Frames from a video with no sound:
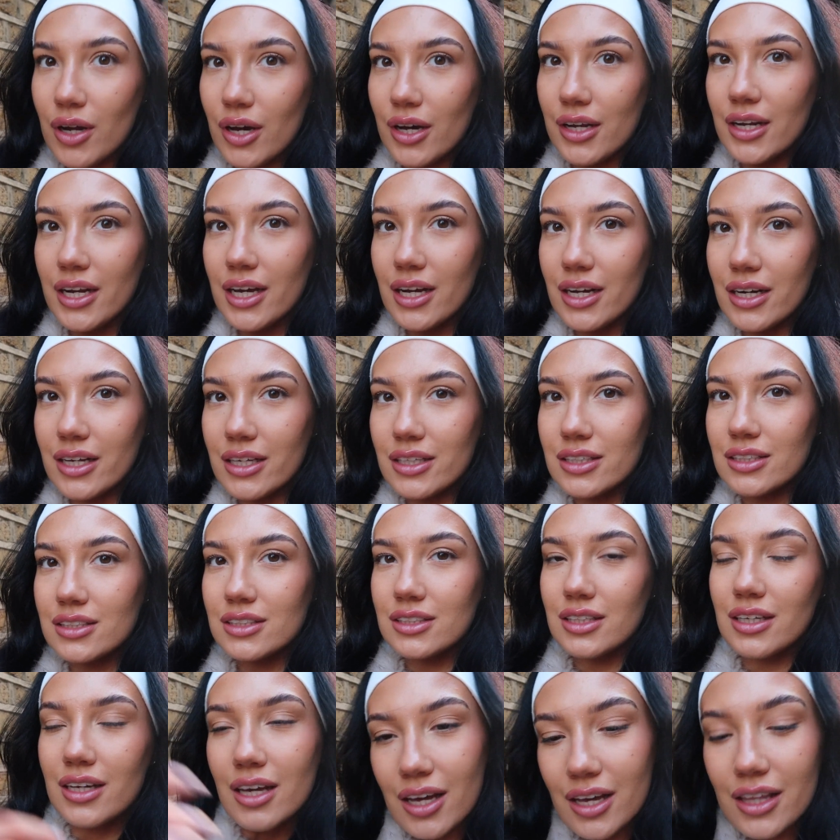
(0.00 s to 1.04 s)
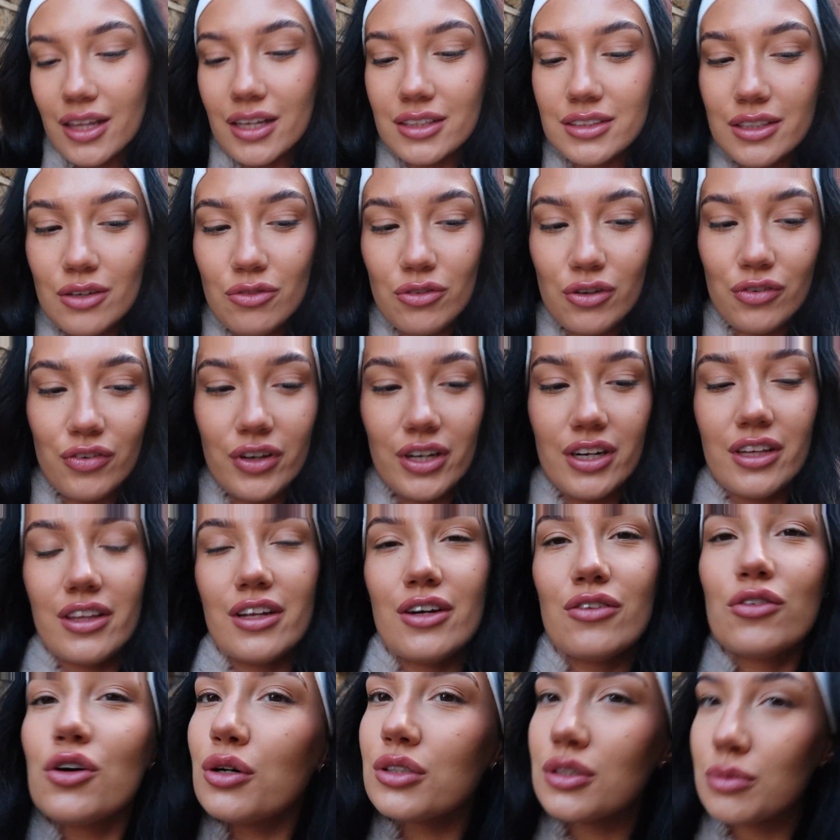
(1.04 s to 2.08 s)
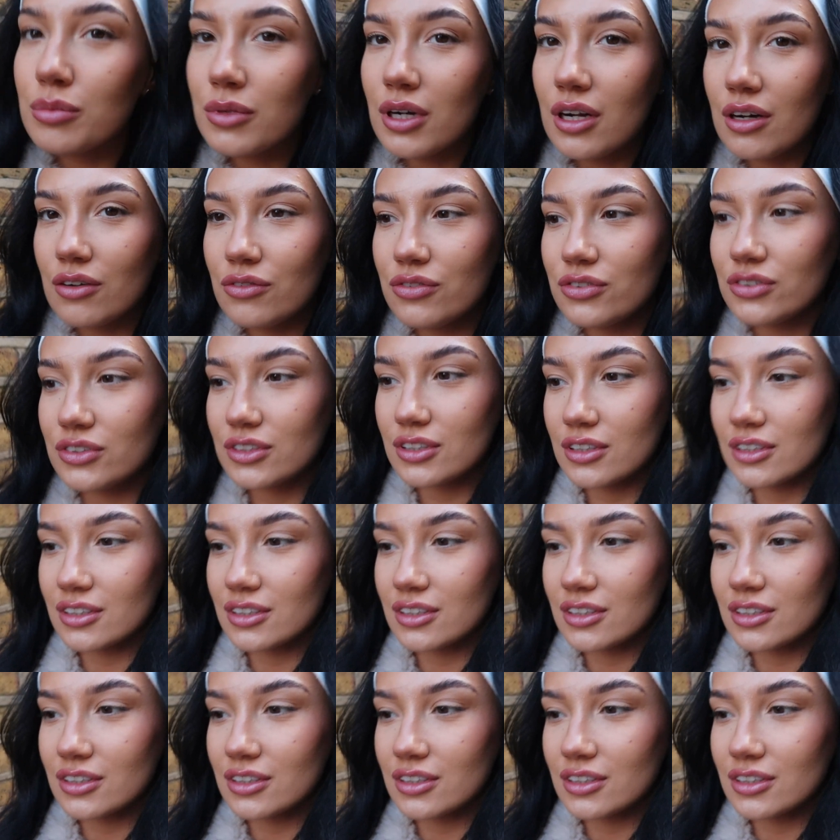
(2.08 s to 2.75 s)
Lion necklace, and that's everything. And then I've got some gloves